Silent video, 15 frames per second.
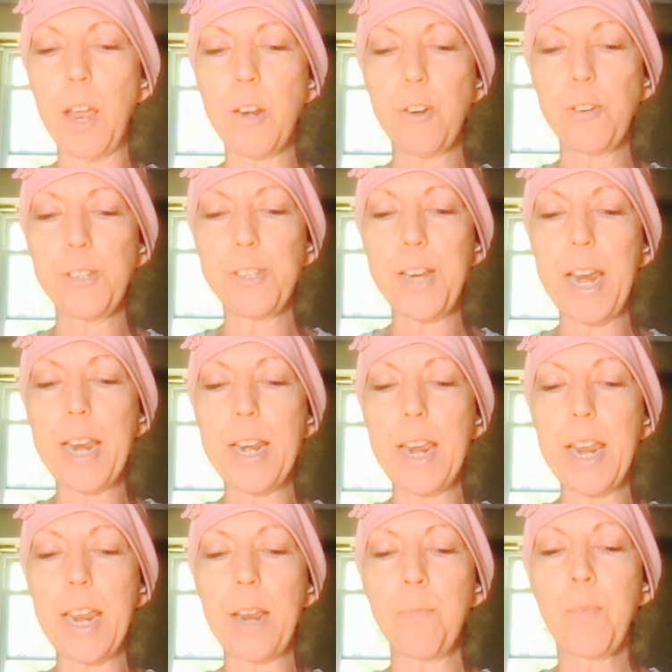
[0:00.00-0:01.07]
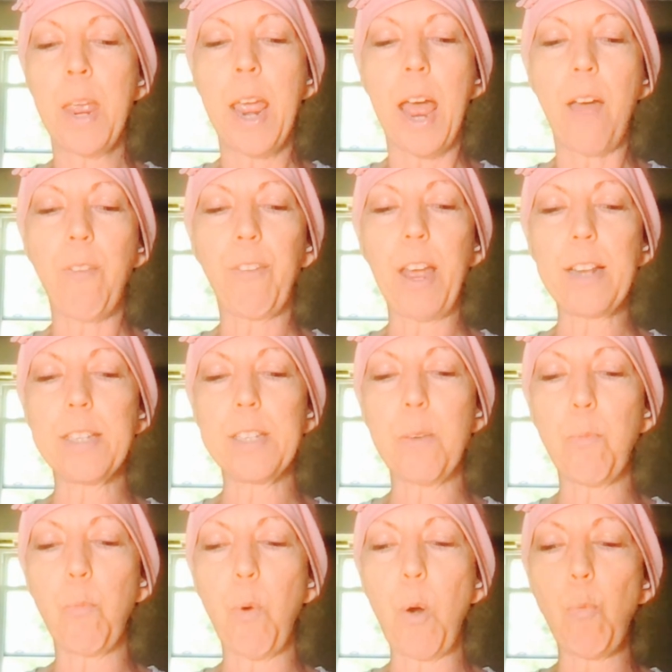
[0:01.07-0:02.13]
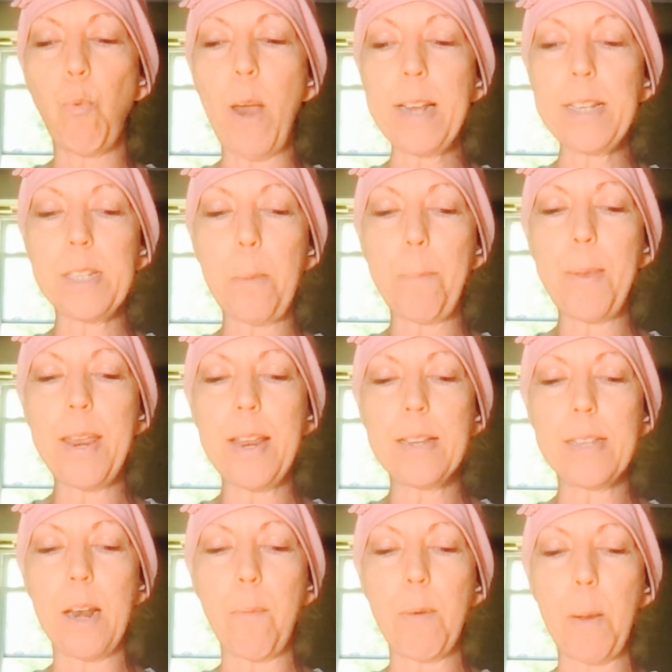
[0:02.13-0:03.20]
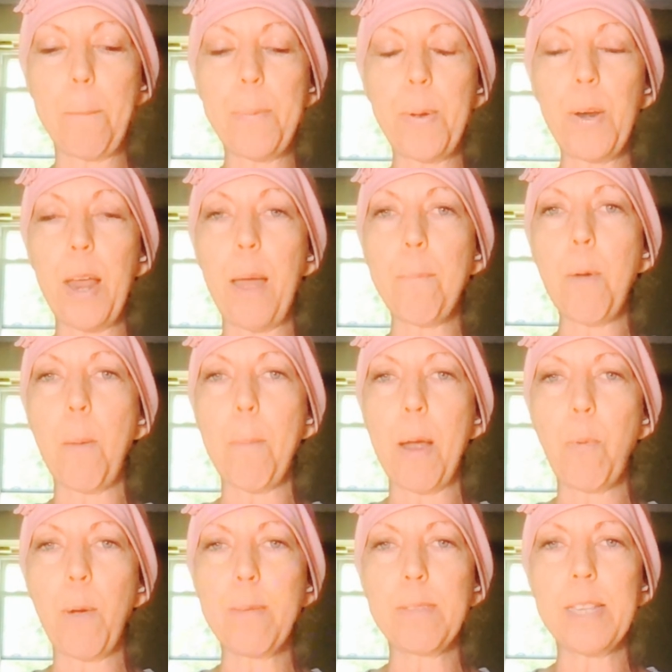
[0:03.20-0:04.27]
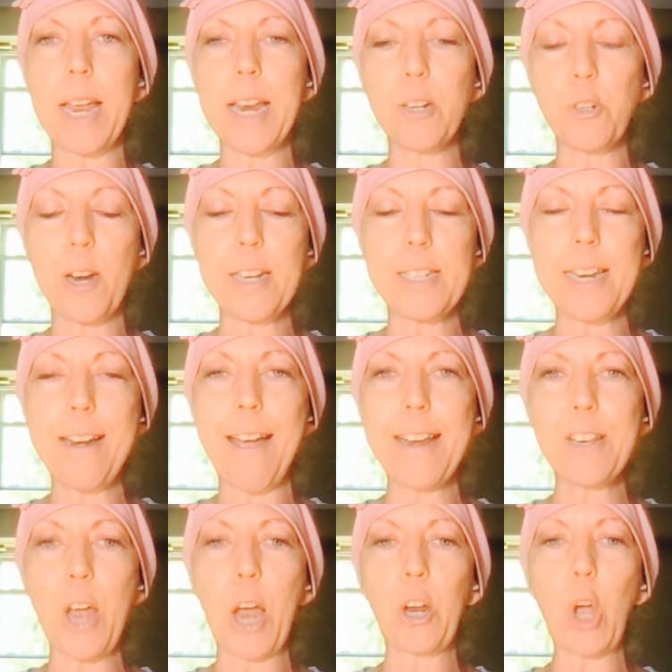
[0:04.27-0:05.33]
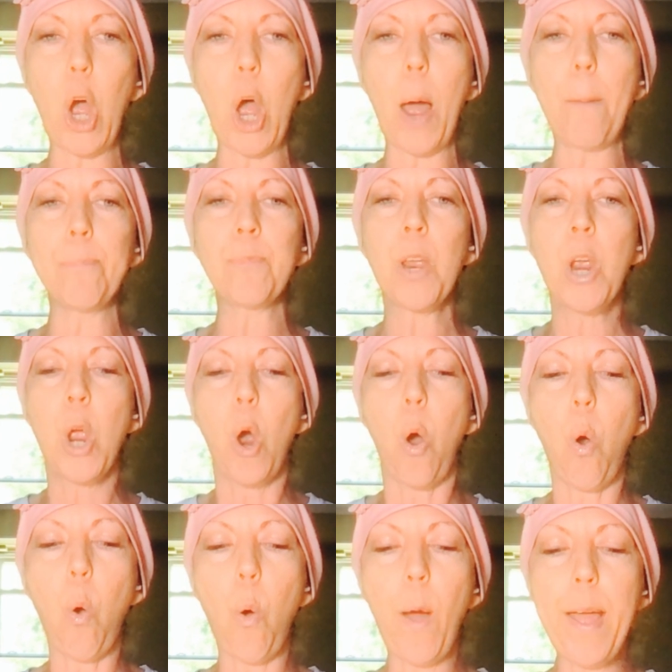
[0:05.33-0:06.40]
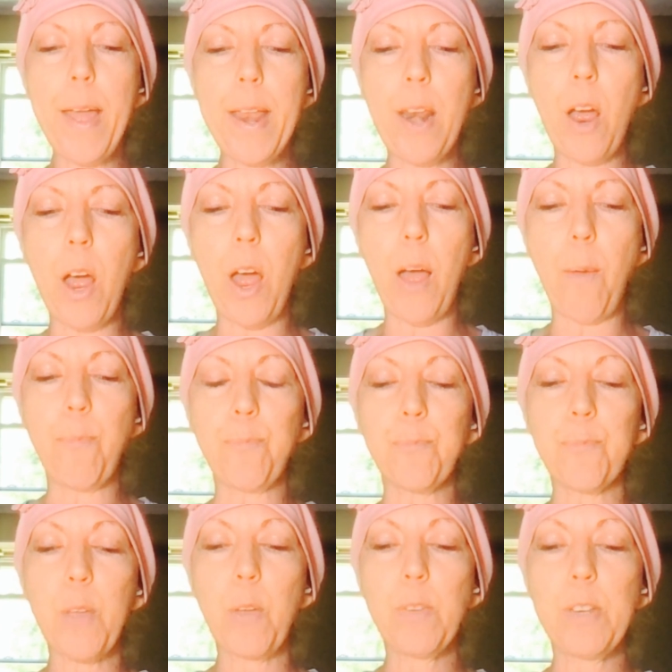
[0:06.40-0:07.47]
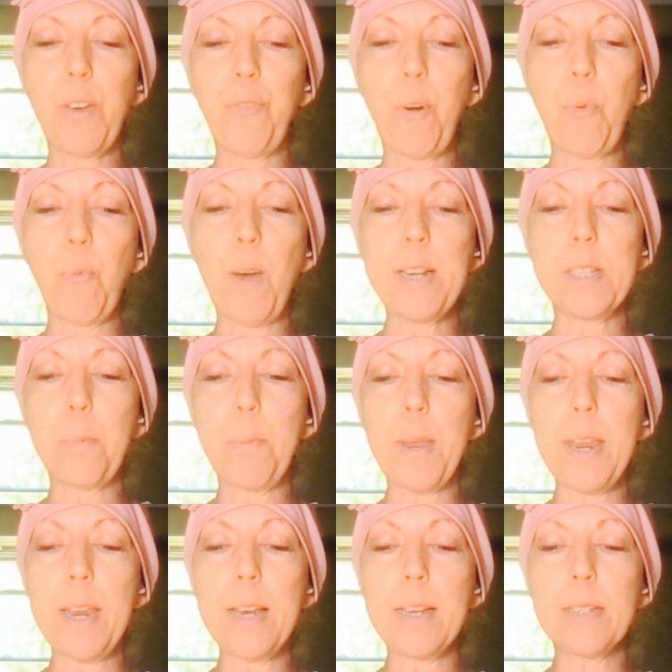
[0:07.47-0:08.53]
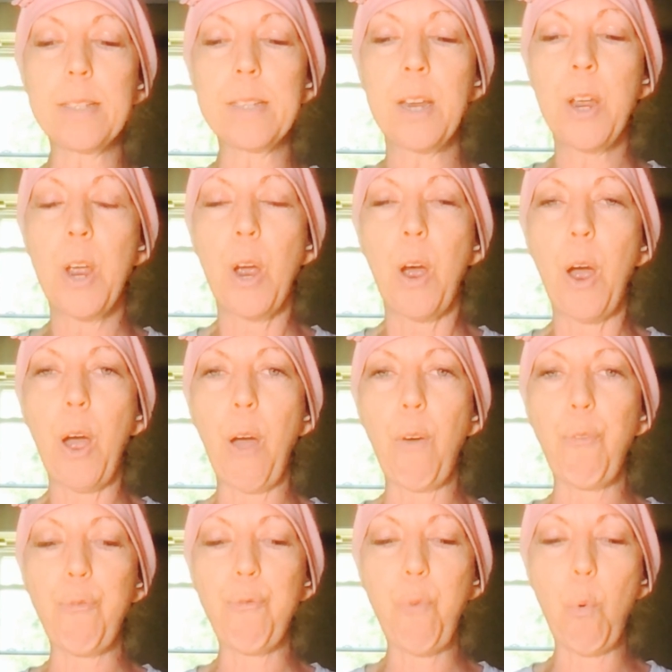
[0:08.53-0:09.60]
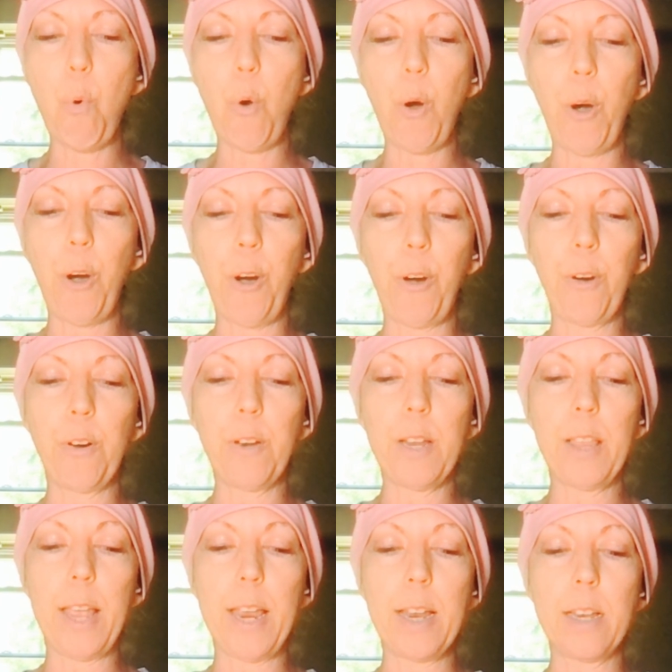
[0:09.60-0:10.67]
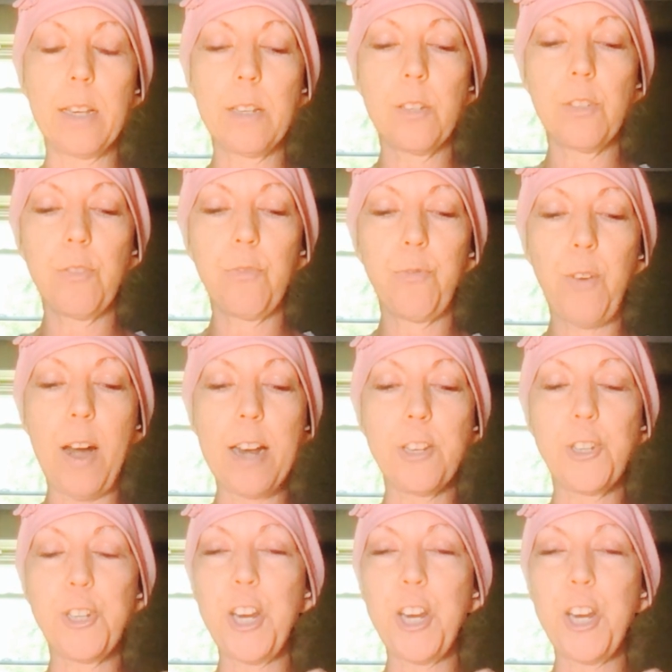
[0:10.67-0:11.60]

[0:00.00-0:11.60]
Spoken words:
understanding. I've got some recipes that I'm going to put up on my website, tracyknight.com, on different recipes for like fried